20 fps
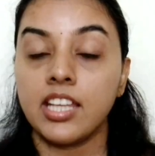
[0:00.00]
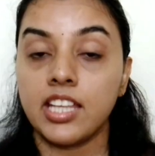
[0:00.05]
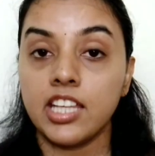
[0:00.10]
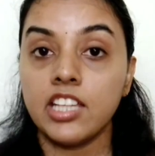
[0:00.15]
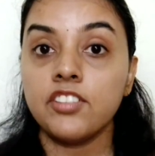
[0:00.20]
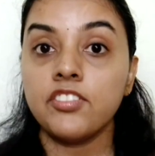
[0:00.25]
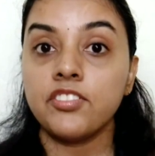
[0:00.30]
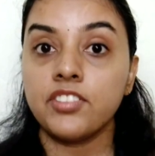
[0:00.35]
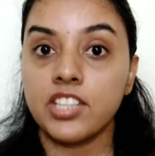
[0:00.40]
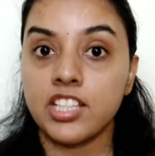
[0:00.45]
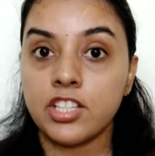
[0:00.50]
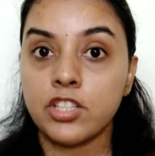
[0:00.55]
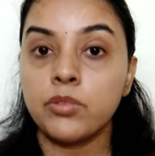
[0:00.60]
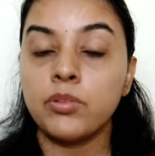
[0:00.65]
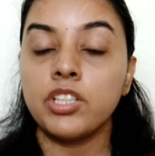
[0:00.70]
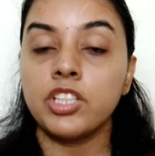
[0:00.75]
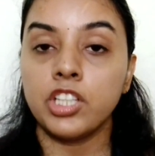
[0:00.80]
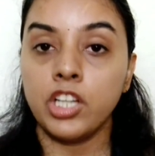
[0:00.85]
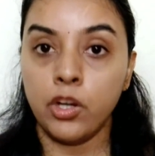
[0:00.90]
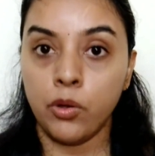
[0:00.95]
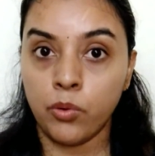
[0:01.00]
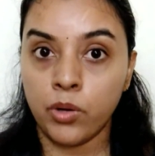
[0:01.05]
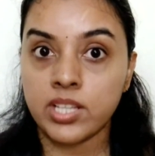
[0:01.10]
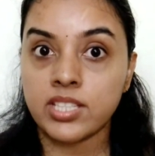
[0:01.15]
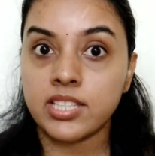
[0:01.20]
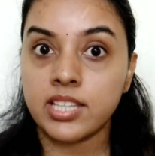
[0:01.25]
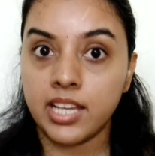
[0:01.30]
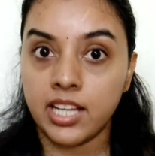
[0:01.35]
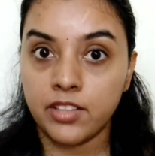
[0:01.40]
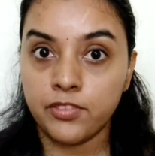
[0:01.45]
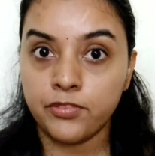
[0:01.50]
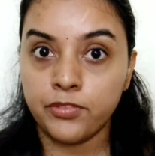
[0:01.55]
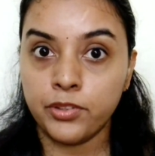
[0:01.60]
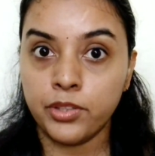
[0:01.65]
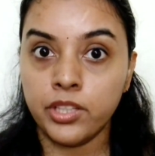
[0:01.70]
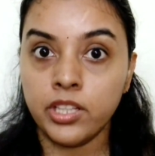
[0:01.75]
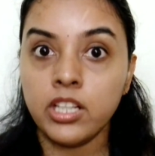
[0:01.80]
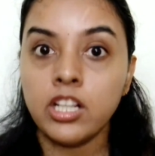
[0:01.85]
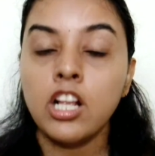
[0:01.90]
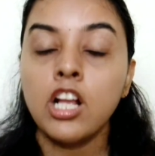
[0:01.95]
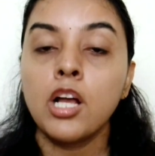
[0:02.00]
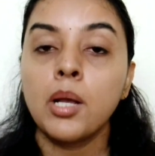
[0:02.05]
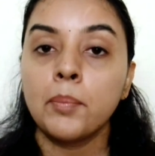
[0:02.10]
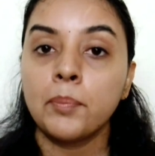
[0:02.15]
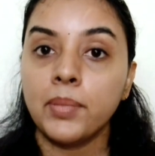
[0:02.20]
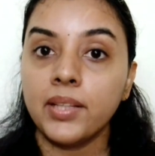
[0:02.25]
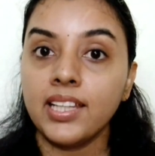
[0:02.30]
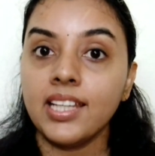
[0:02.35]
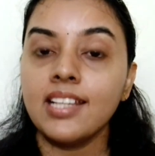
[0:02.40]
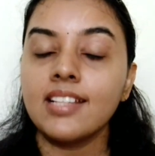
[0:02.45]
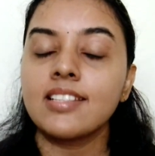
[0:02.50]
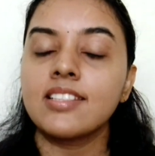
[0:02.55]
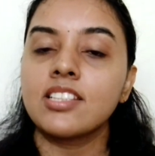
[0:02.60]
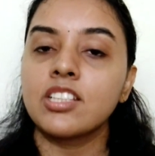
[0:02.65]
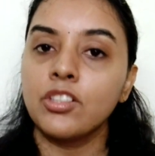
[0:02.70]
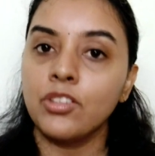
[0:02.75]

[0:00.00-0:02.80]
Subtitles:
If this video was helpful, please